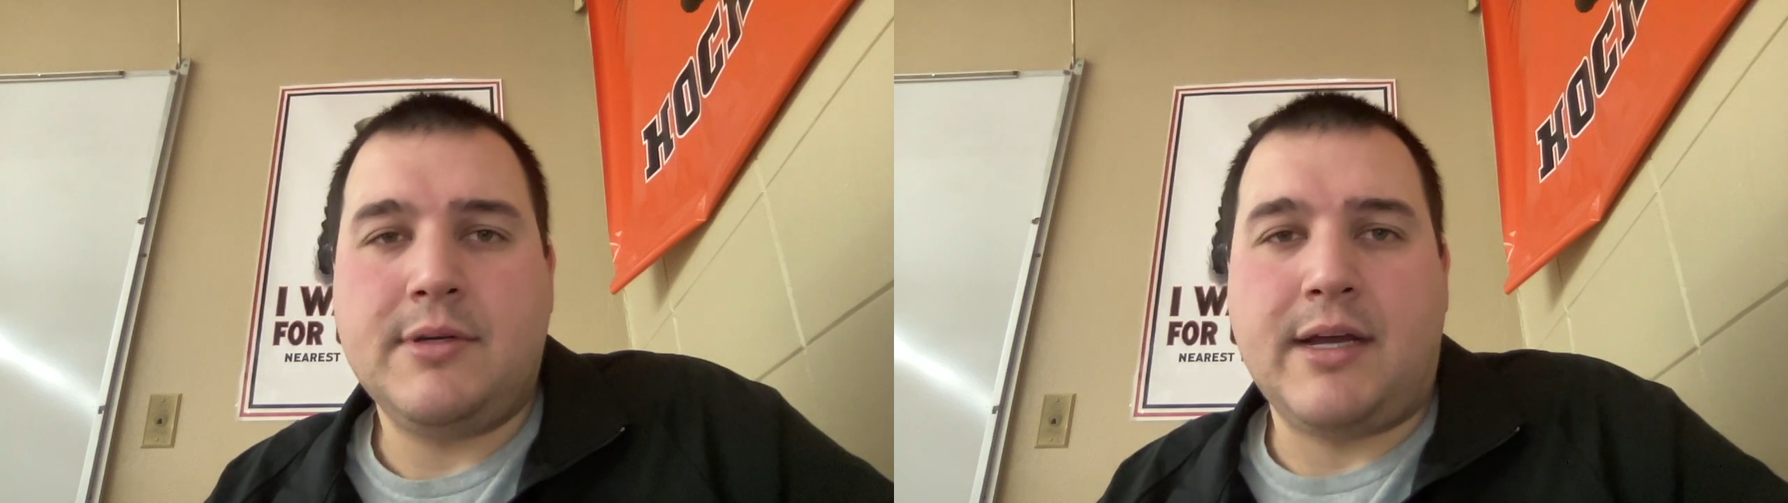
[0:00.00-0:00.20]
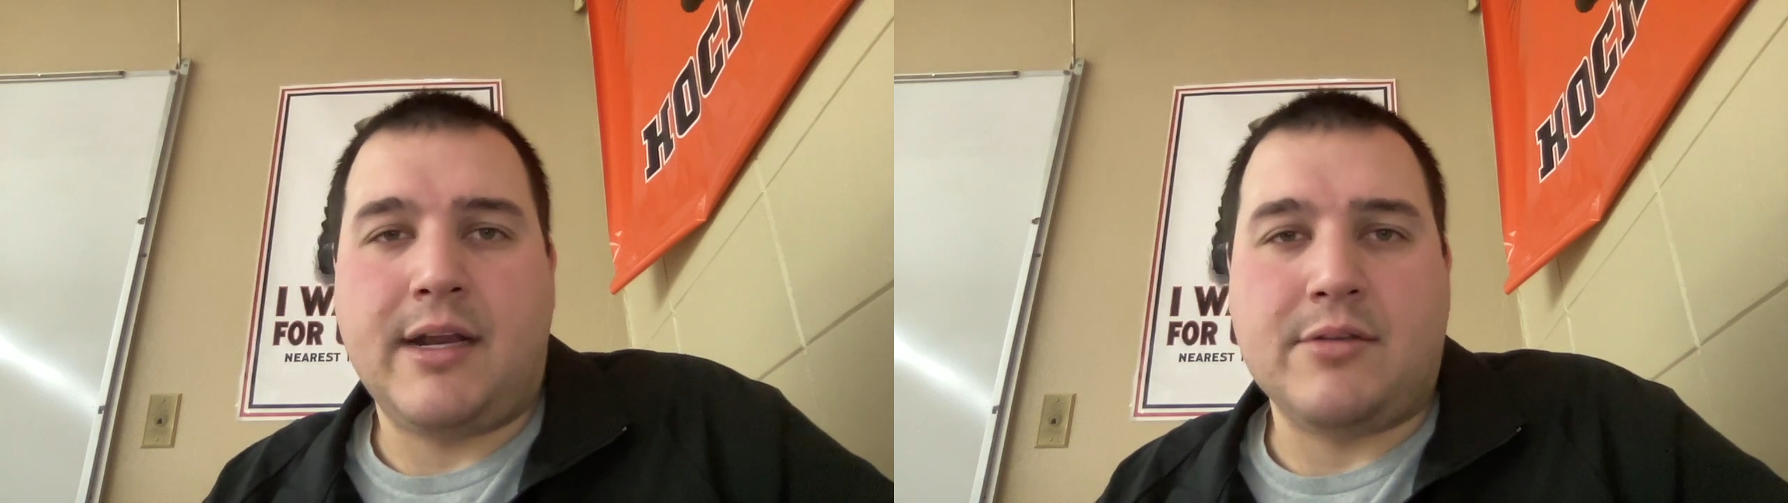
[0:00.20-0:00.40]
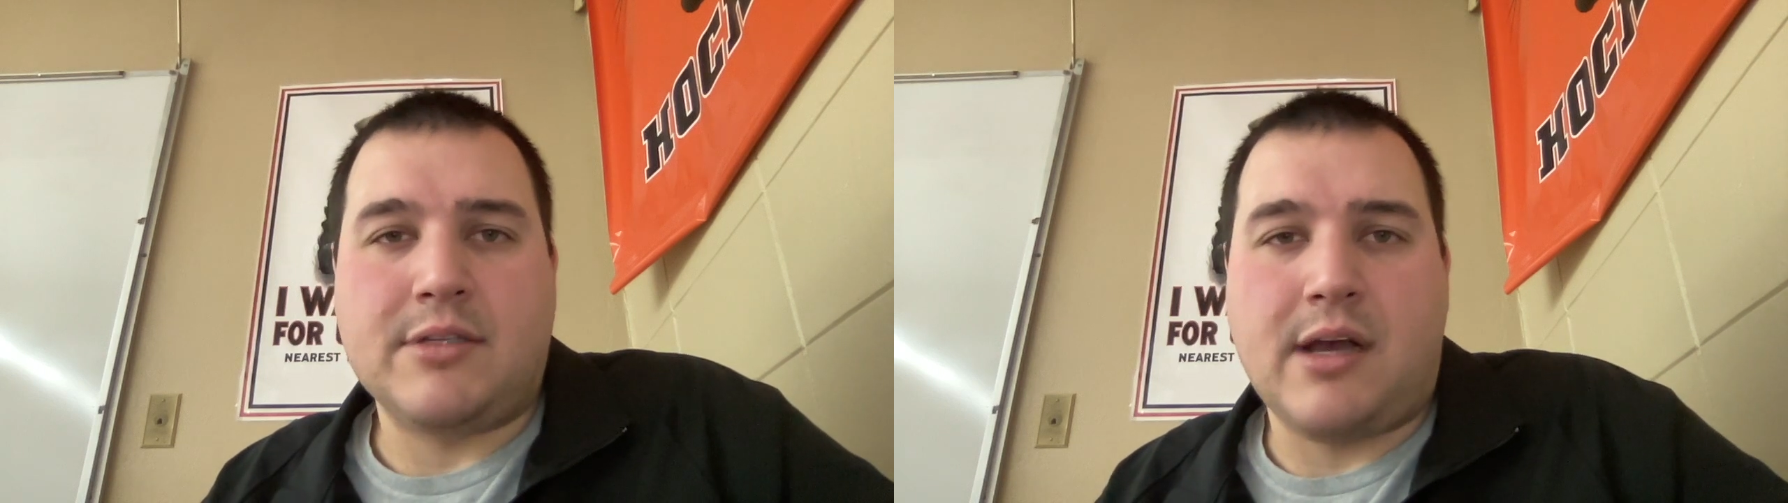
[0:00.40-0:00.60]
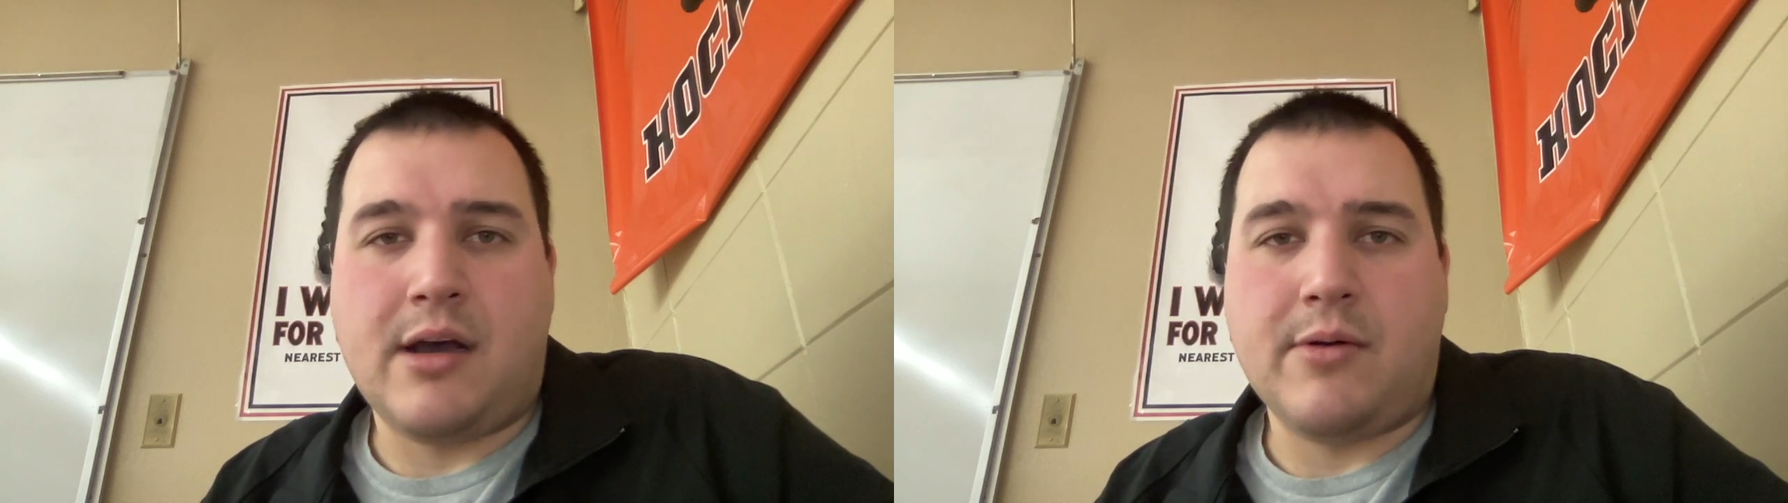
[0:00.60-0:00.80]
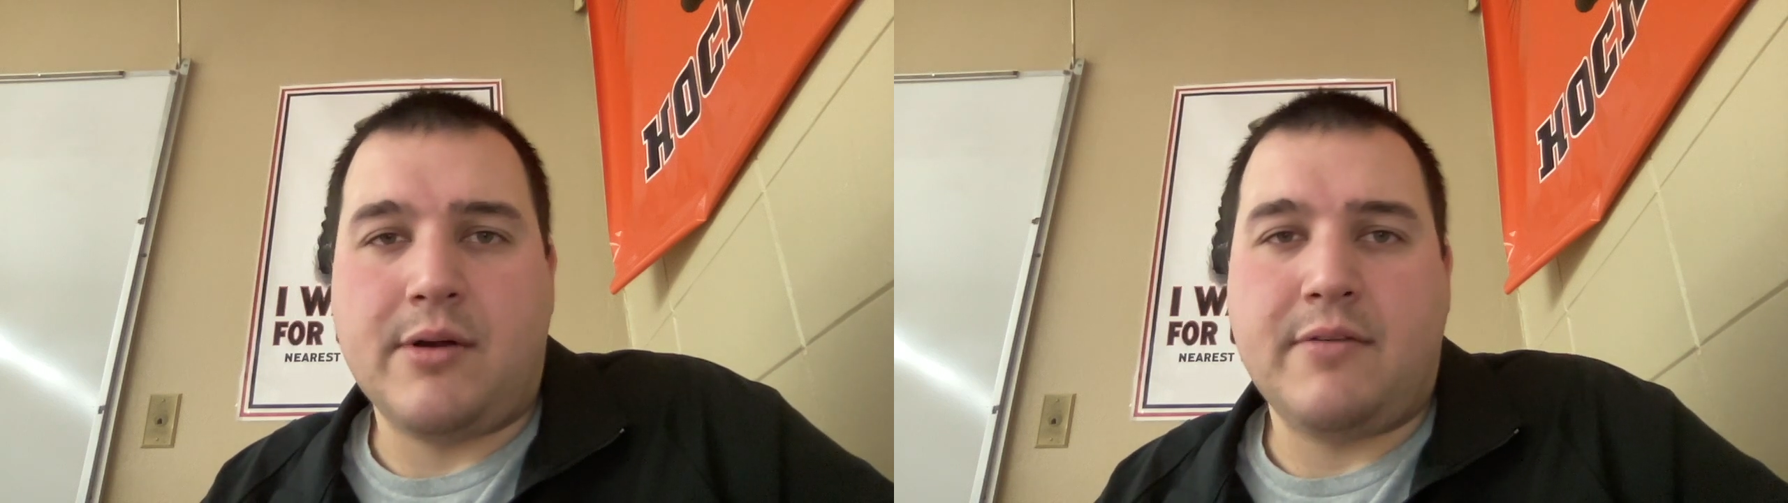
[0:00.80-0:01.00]
announce
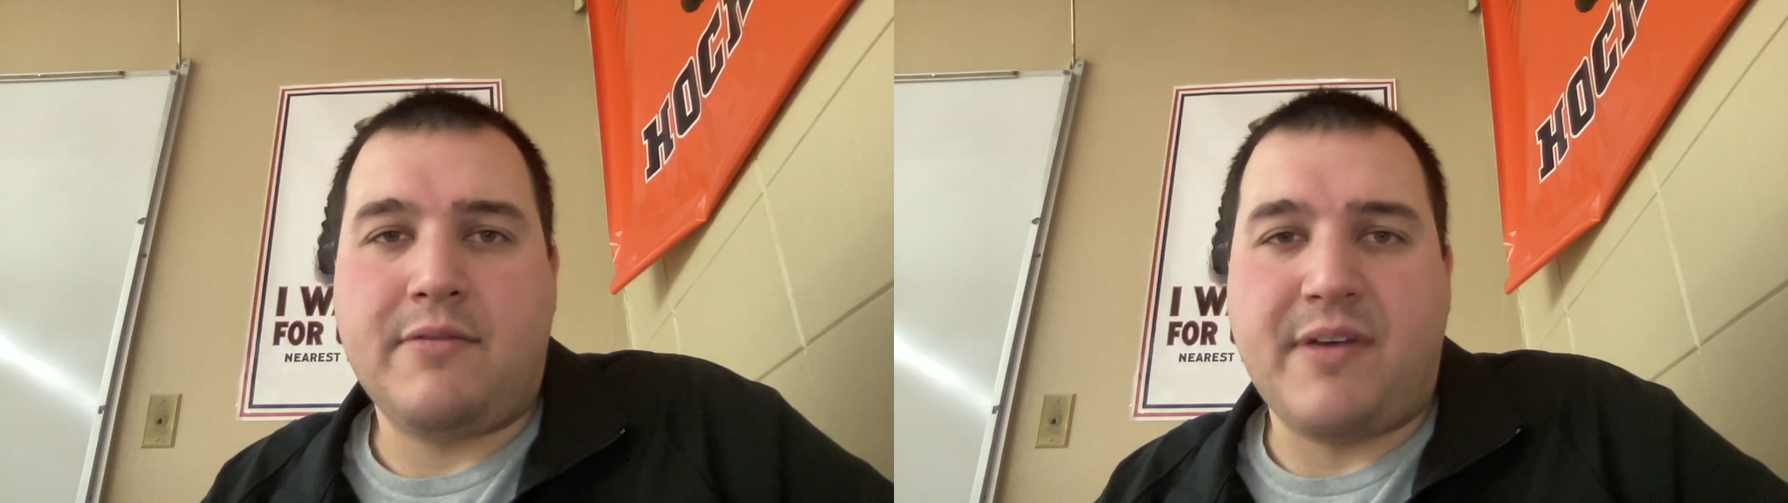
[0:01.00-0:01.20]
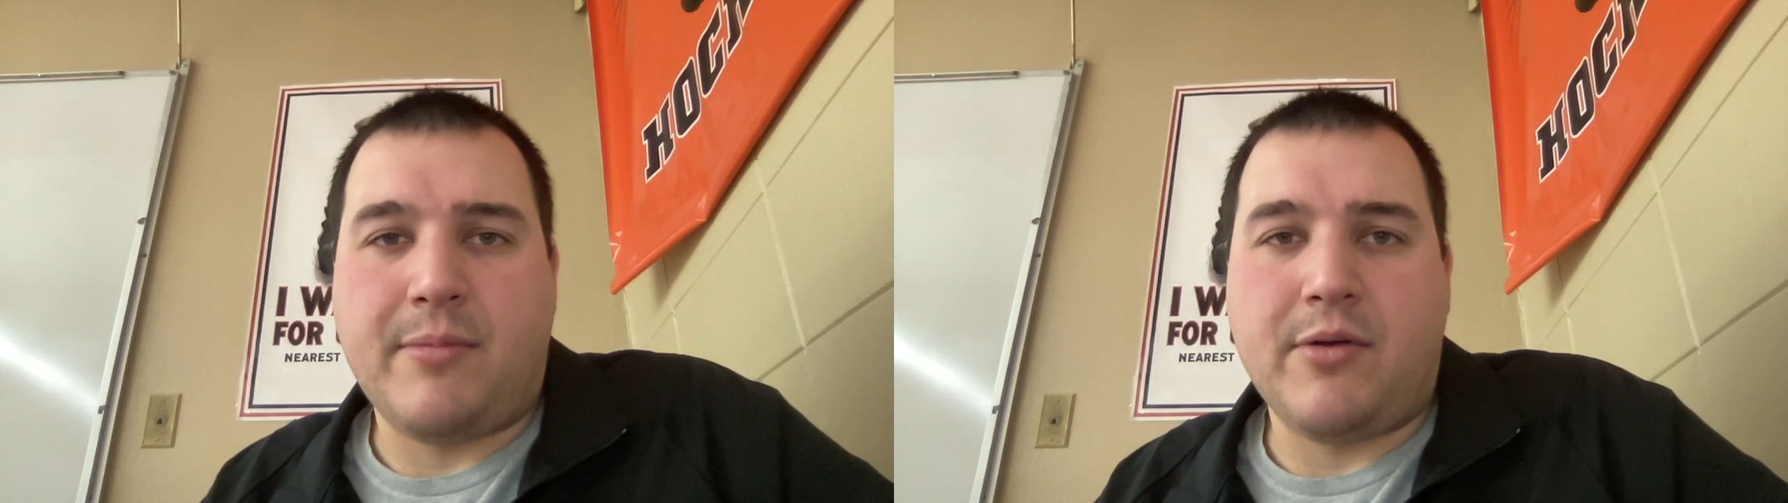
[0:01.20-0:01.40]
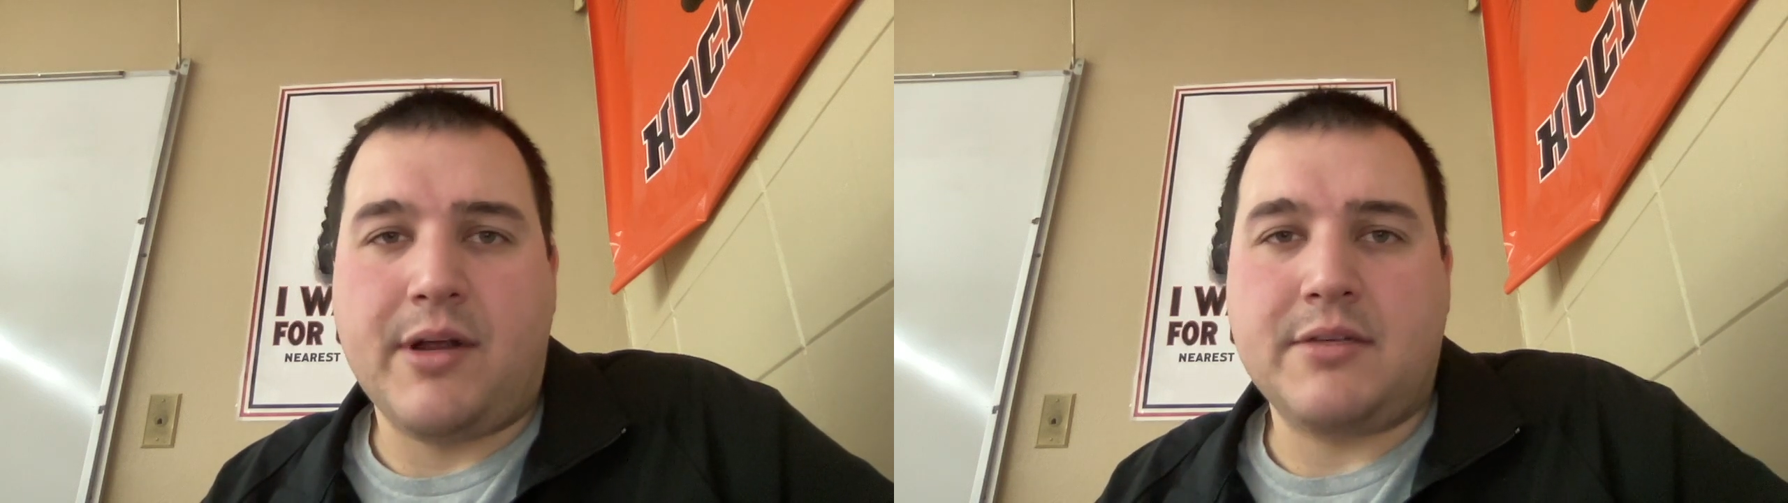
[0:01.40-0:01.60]
our February